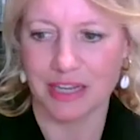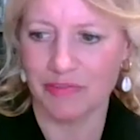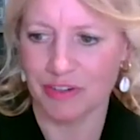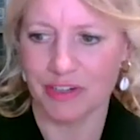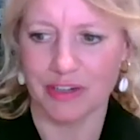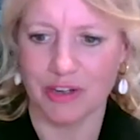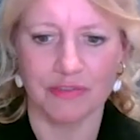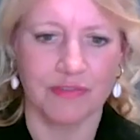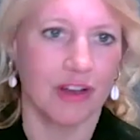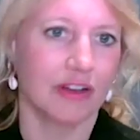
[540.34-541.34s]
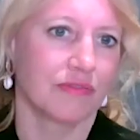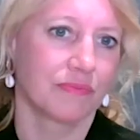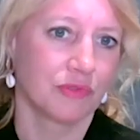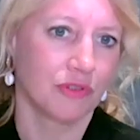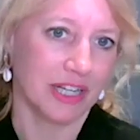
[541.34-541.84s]
governor of
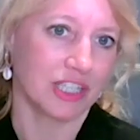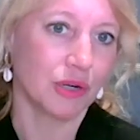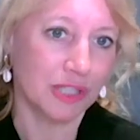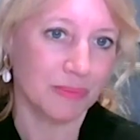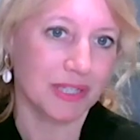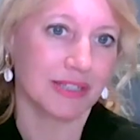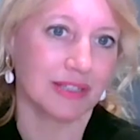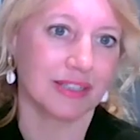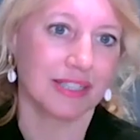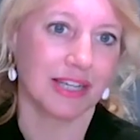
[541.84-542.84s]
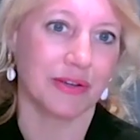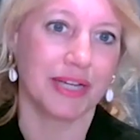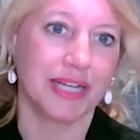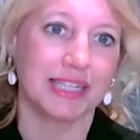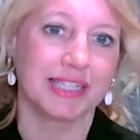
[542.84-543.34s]
Greenwich Hospital, so
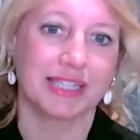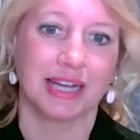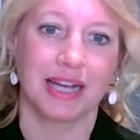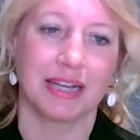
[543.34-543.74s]
he's